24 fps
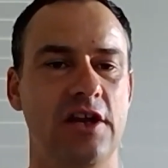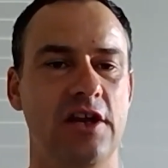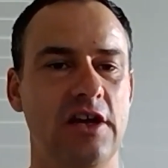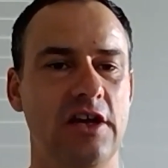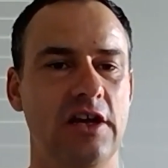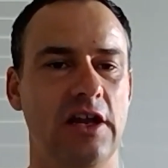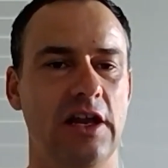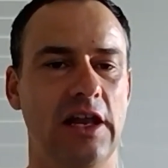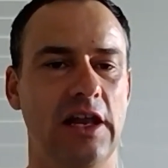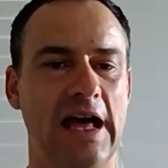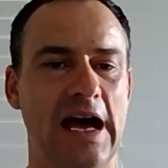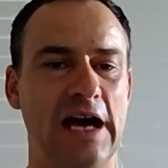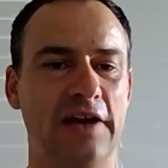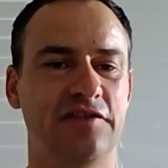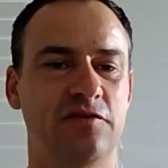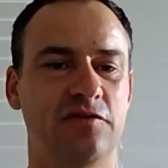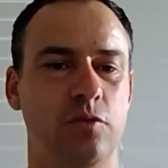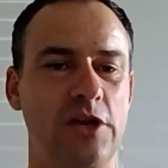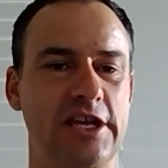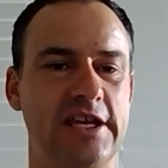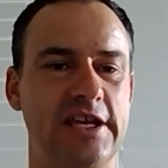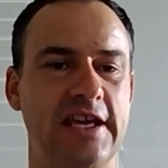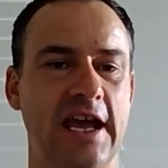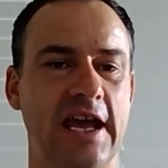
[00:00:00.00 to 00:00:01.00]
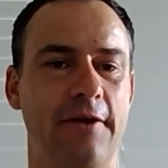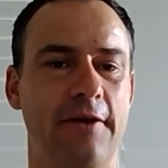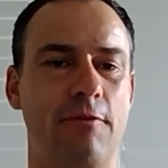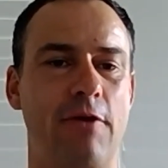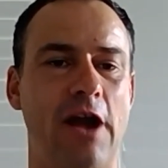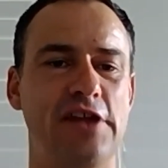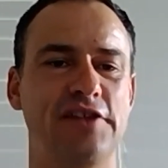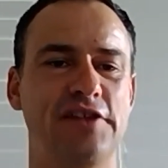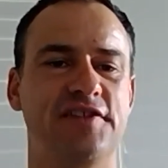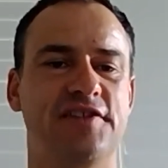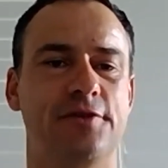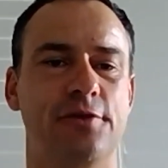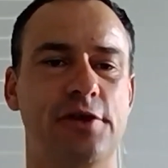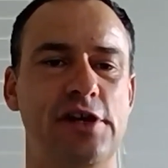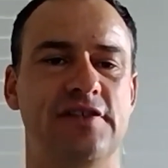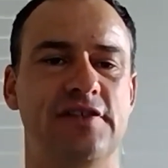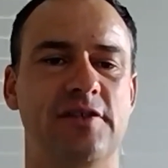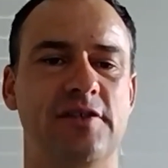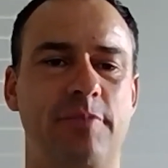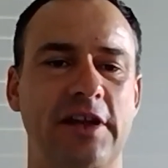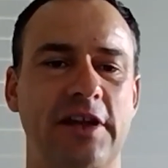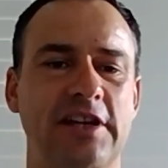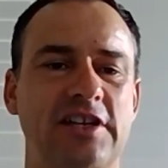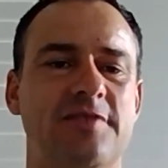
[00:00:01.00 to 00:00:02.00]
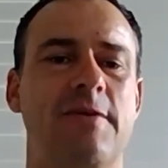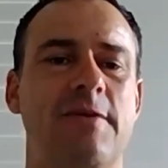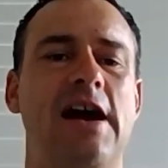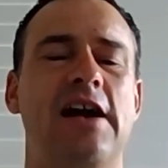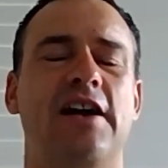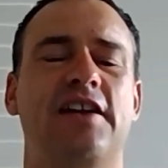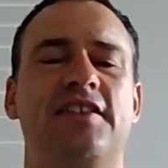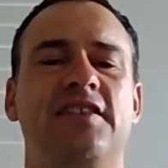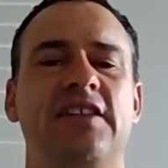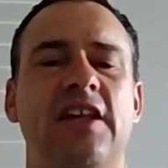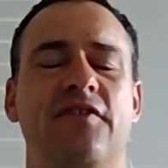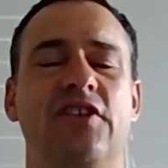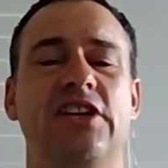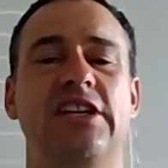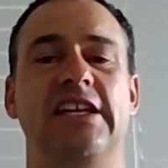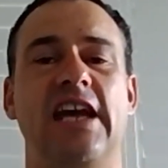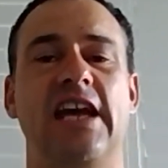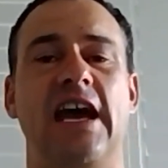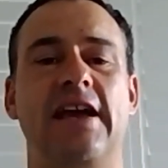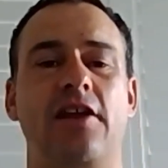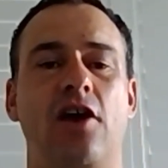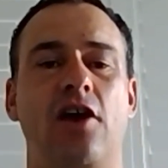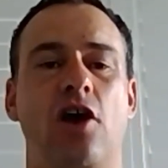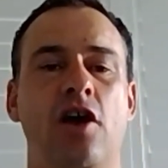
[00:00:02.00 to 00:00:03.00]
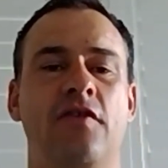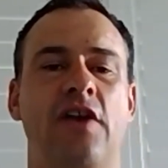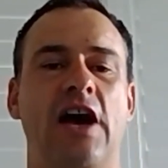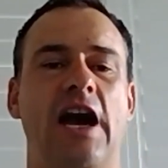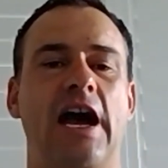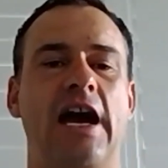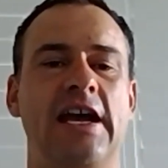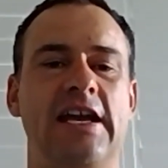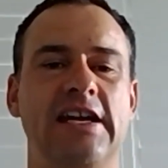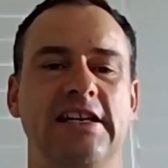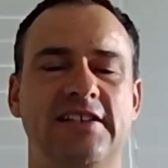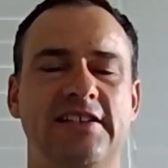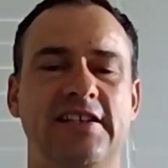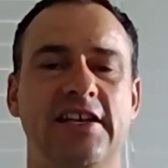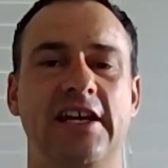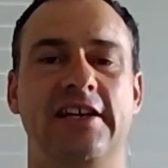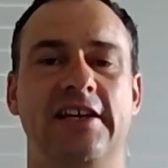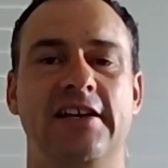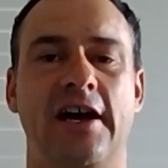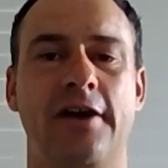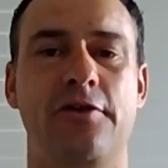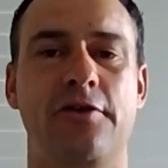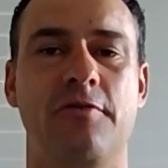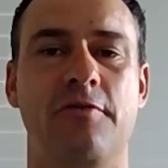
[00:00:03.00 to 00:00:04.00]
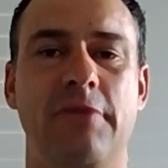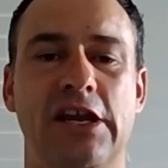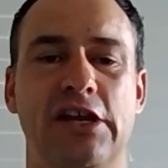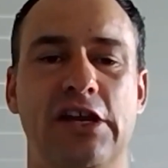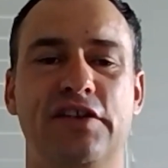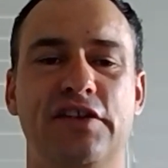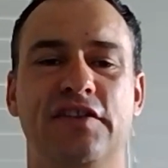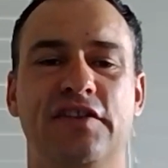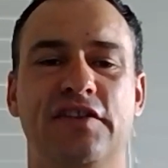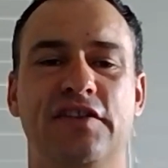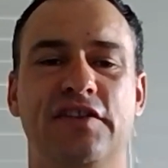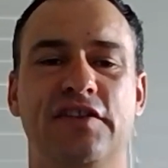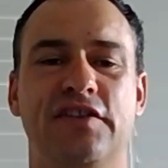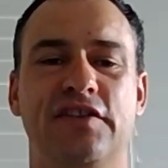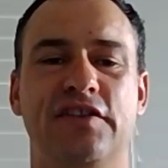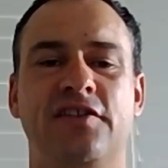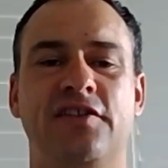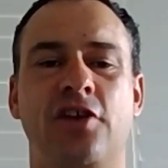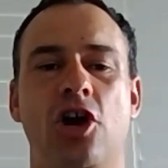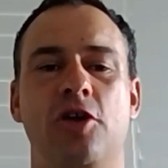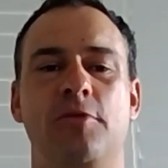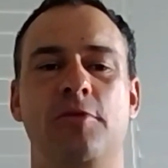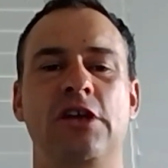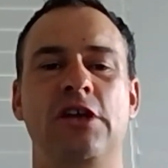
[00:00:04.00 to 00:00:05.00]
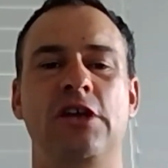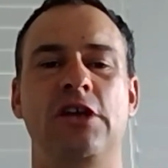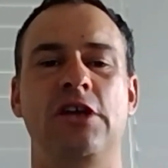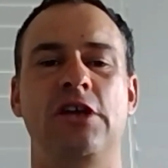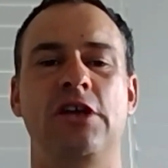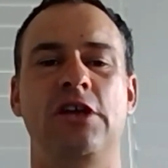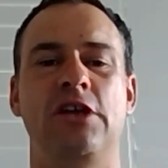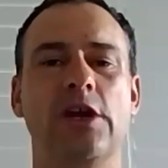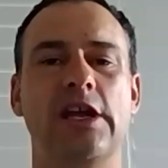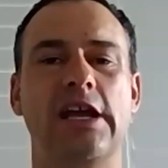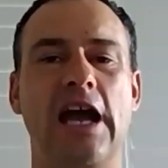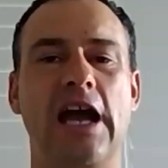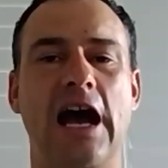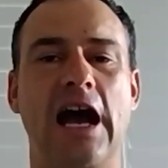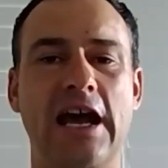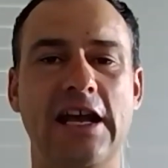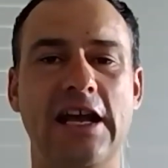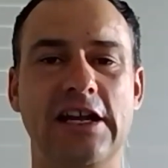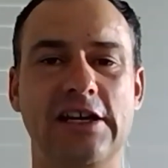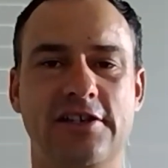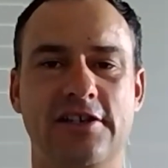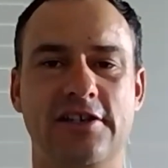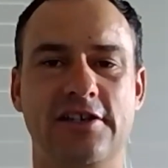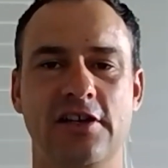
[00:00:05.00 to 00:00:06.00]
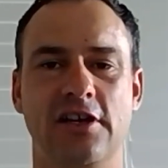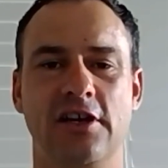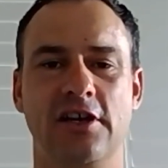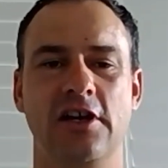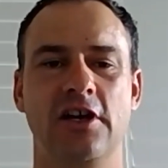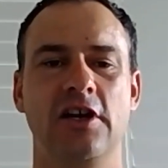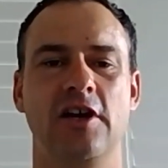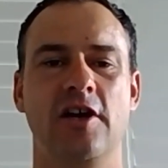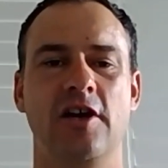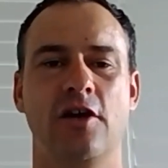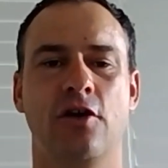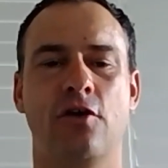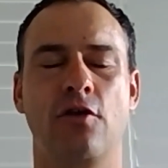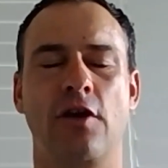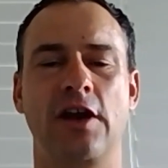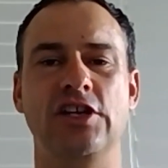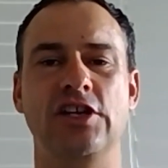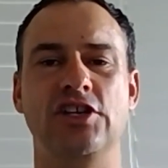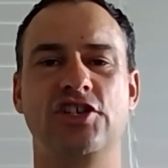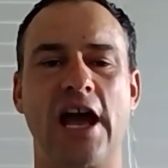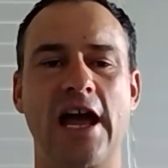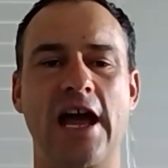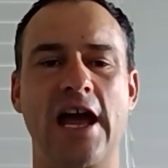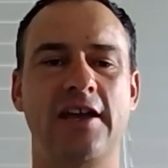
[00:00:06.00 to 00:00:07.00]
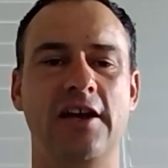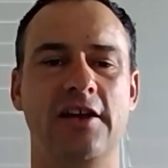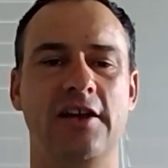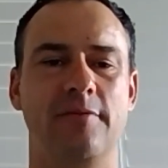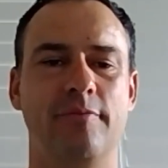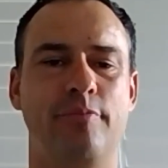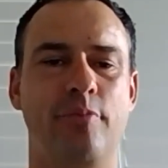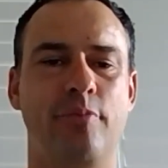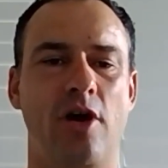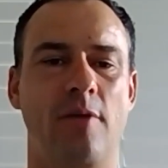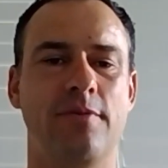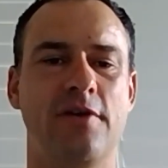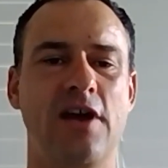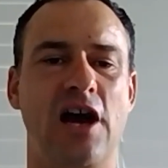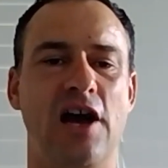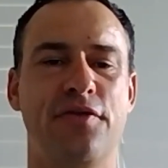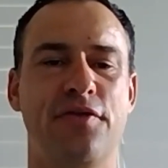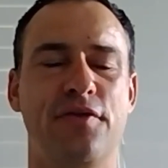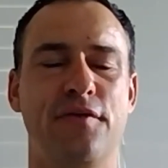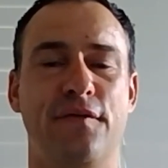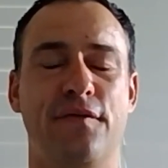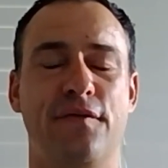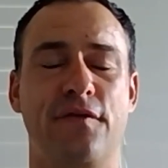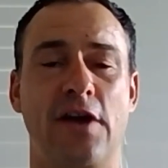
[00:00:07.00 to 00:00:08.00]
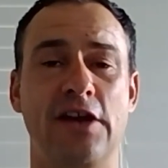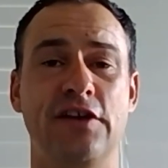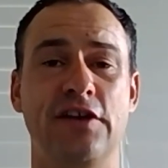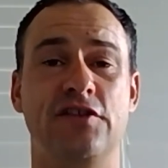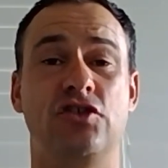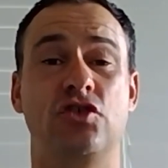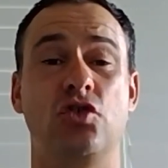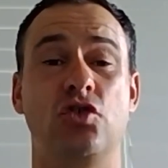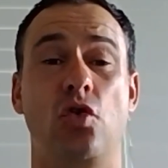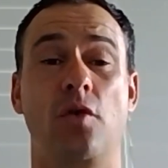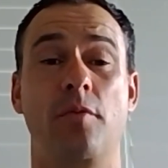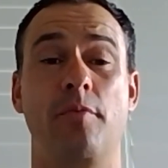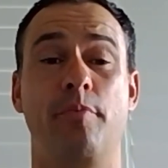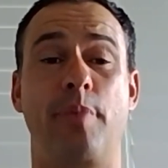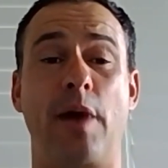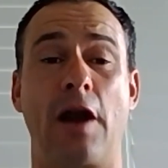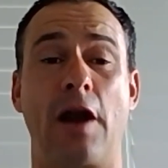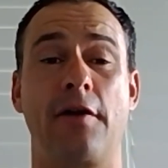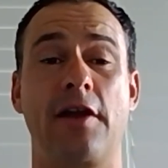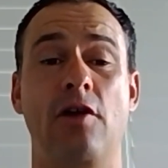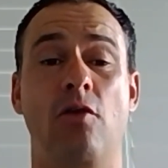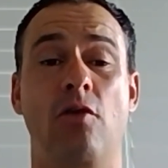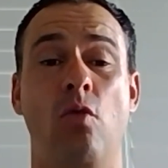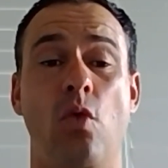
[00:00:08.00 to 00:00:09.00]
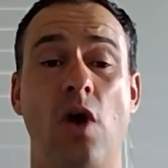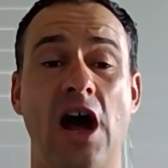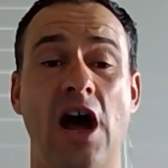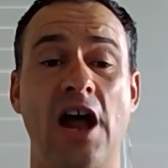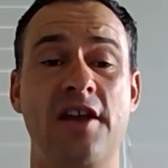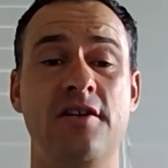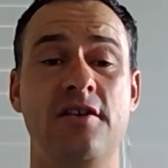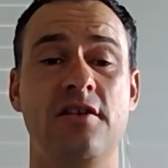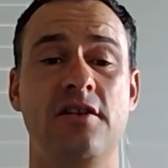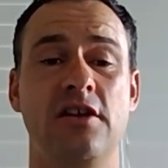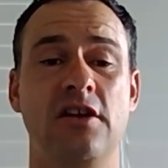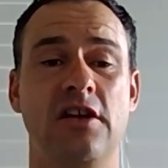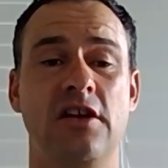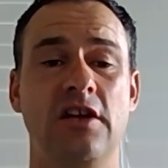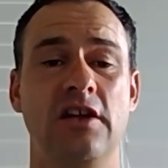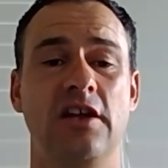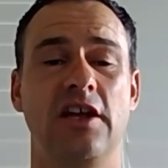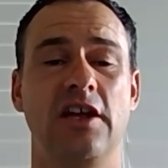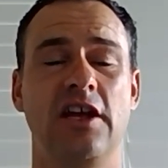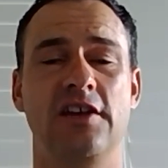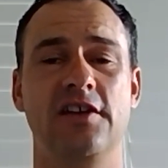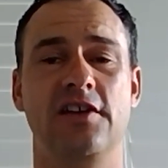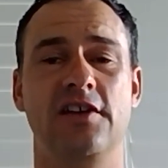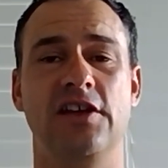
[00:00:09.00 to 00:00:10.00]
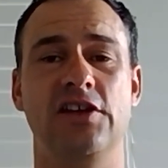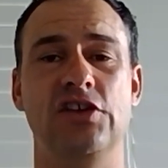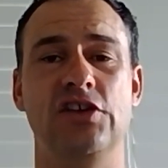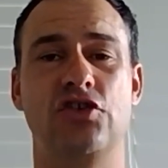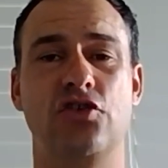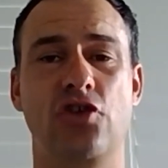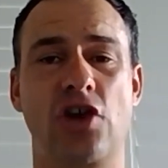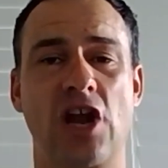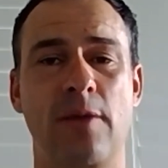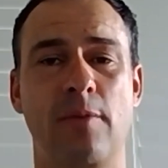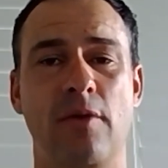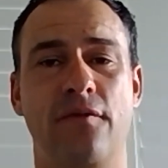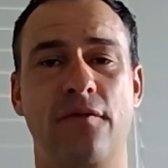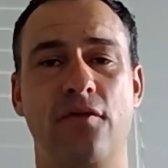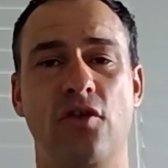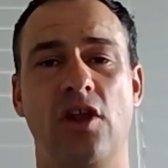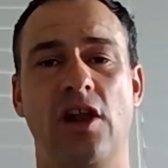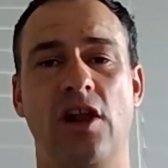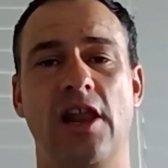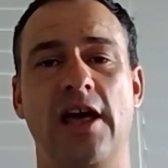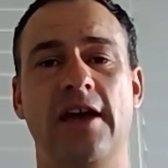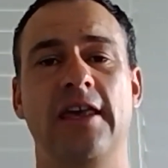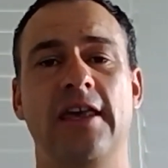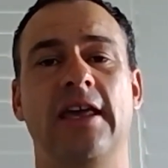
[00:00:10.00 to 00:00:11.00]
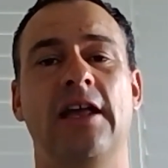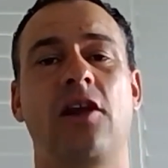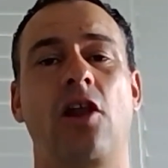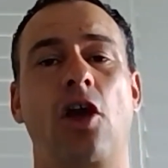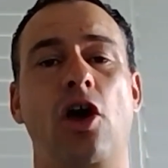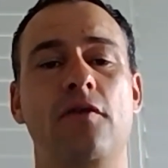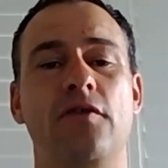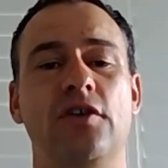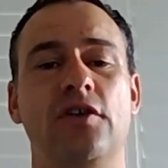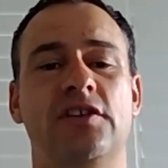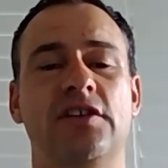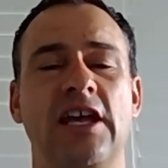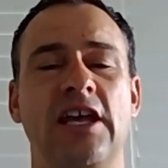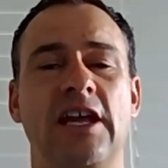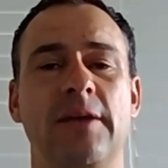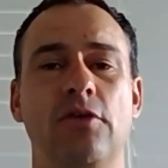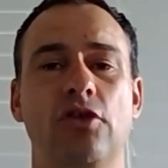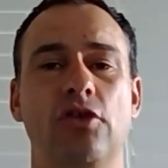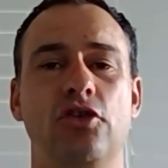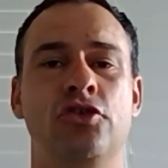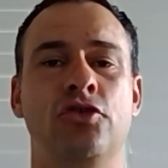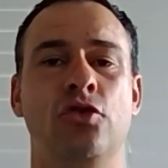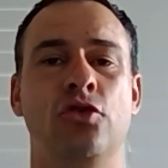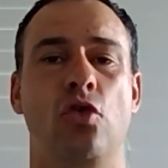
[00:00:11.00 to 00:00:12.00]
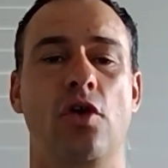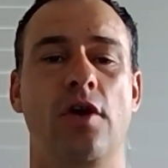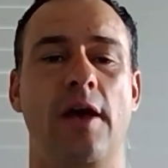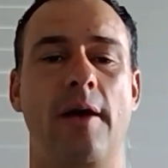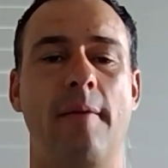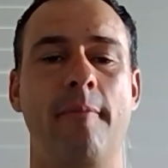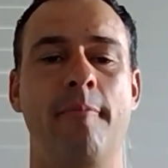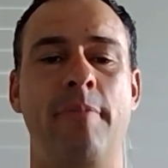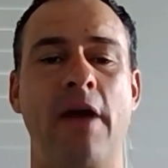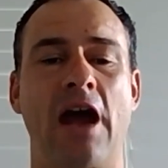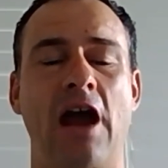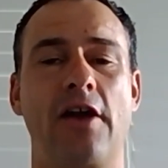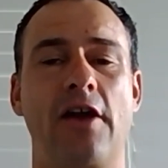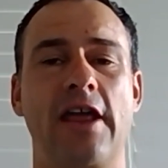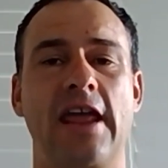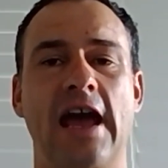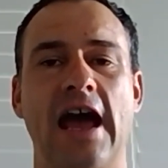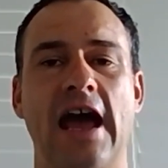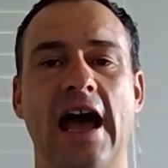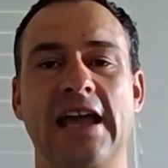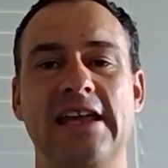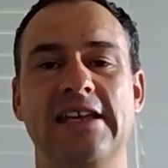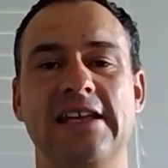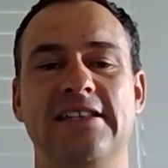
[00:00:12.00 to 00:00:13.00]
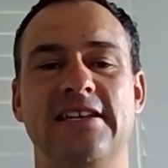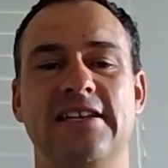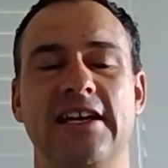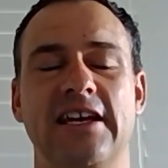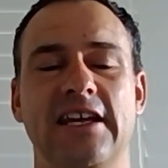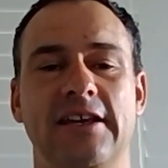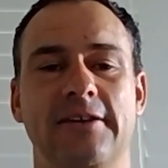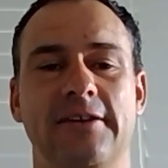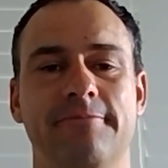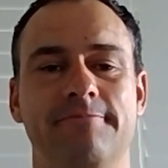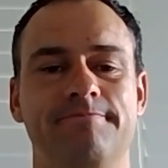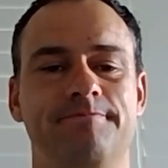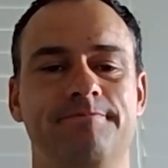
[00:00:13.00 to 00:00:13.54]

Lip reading: last weekend. Race 3 is a benchmark 78 over 1,800 metres. Toby, 2 engaged. Green Jacket, Bob Guth and friends, drawn barrier 1. Indian Dreamer for the Lucky Clover team, drawn barrier 18.